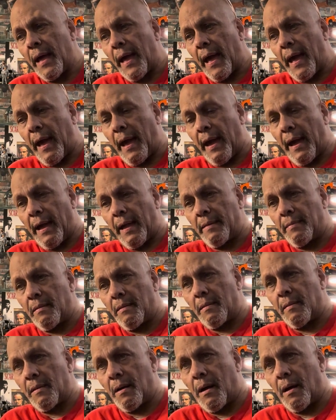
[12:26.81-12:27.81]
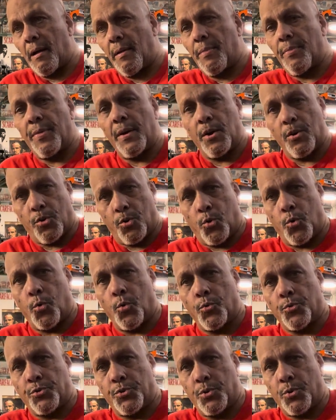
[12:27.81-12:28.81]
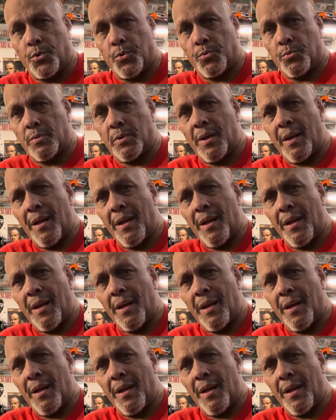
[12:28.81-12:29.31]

And they're cool too.